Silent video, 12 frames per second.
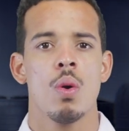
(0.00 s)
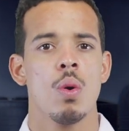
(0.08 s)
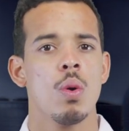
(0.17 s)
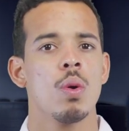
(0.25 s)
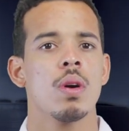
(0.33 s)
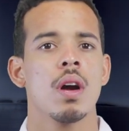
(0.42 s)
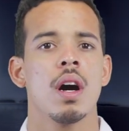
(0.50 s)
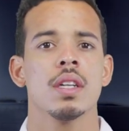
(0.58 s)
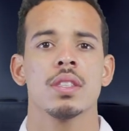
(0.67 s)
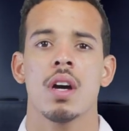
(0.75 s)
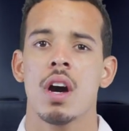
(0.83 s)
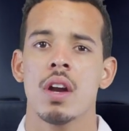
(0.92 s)
All
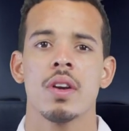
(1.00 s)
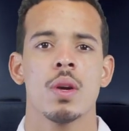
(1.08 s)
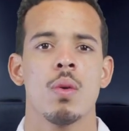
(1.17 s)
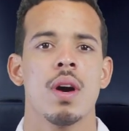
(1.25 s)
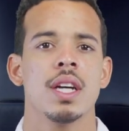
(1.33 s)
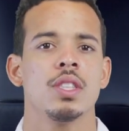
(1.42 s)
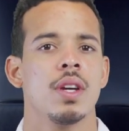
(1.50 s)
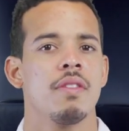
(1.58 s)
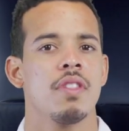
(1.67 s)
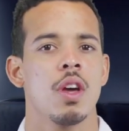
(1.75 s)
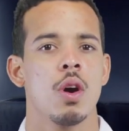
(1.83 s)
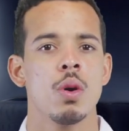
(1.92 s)
cars are required to
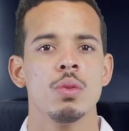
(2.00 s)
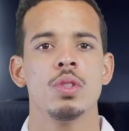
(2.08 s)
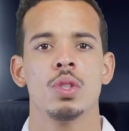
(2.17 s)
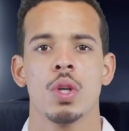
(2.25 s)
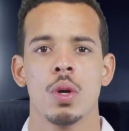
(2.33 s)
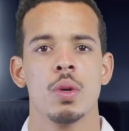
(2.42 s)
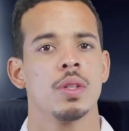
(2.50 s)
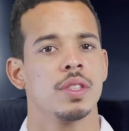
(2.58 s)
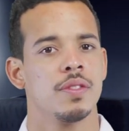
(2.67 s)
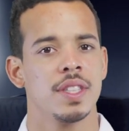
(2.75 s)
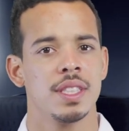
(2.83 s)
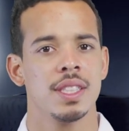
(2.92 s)
have their own tow hooks
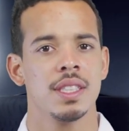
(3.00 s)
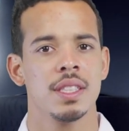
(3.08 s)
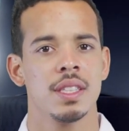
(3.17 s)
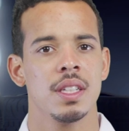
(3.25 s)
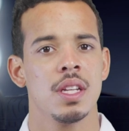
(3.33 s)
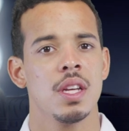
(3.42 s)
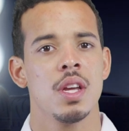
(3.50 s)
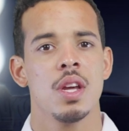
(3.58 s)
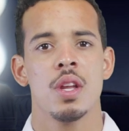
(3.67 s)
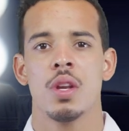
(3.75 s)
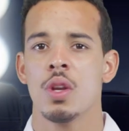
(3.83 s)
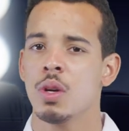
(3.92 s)
fitted.
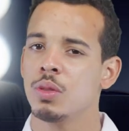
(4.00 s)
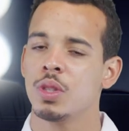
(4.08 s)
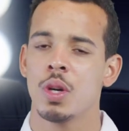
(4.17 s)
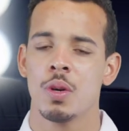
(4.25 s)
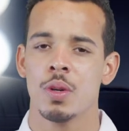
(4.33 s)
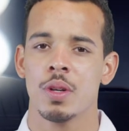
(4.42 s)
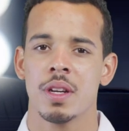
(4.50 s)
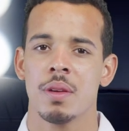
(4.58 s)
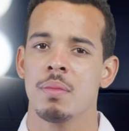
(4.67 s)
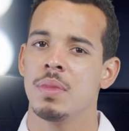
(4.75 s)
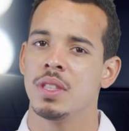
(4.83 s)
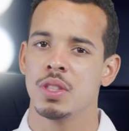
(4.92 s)
No tow hook
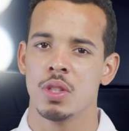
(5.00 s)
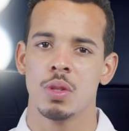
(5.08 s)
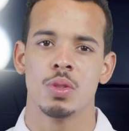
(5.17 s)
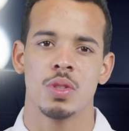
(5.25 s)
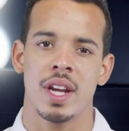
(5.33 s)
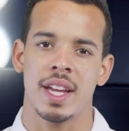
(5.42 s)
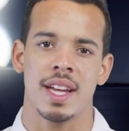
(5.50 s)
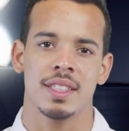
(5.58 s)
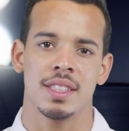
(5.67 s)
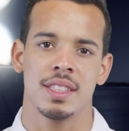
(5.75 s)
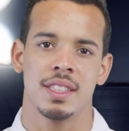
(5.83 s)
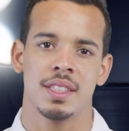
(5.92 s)
means no track
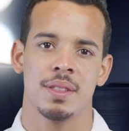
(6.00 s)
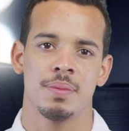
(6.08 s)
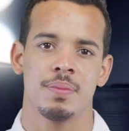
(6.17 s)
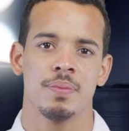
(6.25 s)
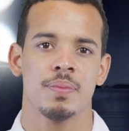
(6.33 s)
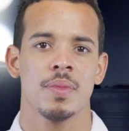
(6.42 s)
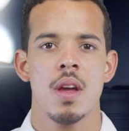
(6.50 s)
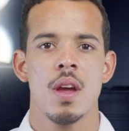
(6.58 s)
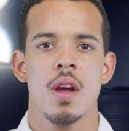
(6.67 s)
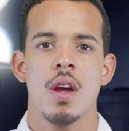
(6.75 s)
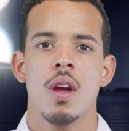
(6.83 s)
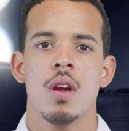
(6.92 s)
access.
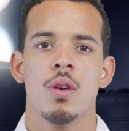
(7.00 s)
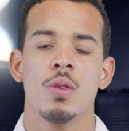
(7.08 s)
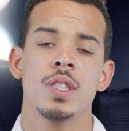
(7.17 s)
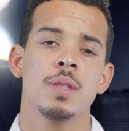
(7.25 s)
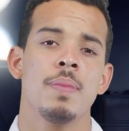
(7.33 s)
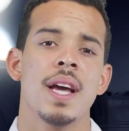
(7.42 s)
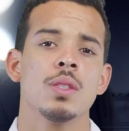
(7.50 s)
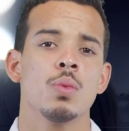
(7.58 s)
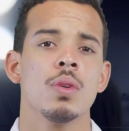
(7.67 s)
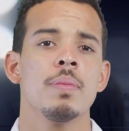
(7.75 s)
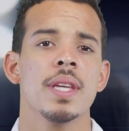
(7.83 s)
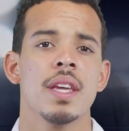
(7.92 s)
Wristbands
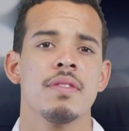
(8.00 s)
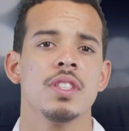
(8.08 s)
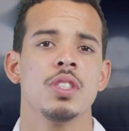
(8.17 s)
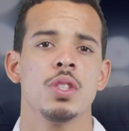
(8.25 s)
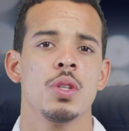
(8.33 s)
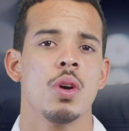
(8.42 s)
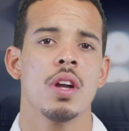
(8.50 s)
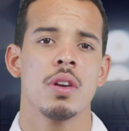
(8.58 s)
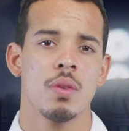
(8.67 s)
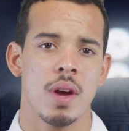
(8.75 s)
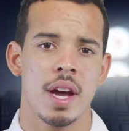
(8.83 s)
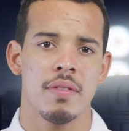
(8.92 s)
will be given to you on
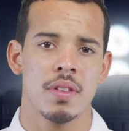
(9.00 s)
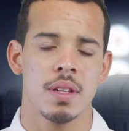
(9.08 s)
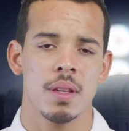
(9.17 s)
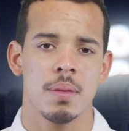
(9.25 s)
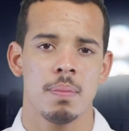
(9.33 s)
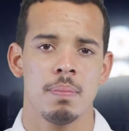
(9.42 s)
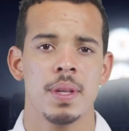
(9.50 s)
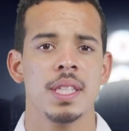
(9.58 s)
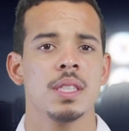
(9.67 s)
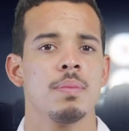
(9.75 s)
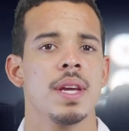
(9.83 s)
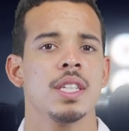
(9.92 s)
arrival.
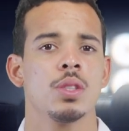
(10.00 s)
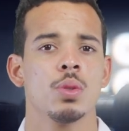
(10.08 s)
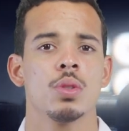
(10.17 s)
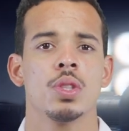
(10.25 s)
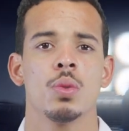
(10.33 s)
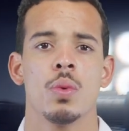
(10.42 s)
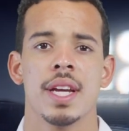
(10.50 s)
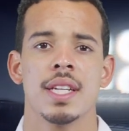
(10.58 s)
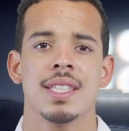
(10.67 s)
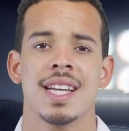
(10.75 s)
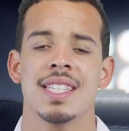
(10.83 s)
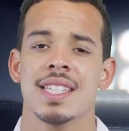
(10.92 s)
Please make sure to wear
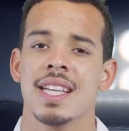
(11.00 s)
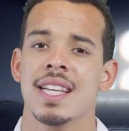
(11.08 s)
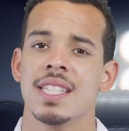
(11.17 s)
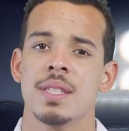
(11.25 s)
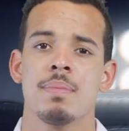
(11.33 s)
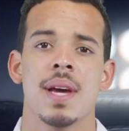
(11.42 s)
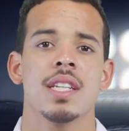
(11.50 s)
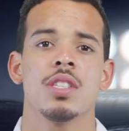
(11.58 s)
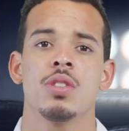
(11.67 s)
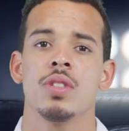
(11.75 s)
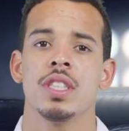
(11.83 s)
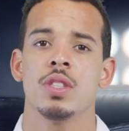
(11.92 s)
it as it is
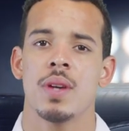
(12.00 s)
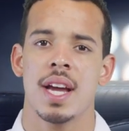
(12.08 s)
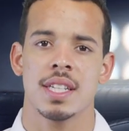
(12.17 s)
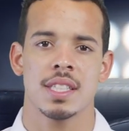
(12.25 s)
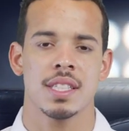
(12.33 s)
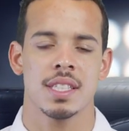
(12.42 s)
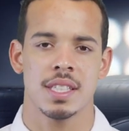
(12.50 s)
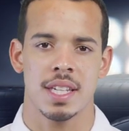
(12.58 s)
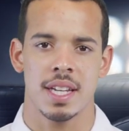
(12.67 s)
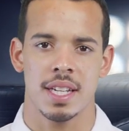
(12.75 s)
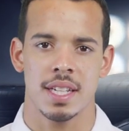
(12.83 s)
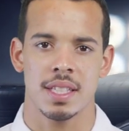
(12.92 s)
mandatory to access the
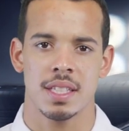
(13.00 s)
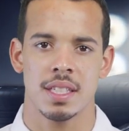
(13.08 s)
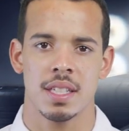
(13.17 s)
circuit.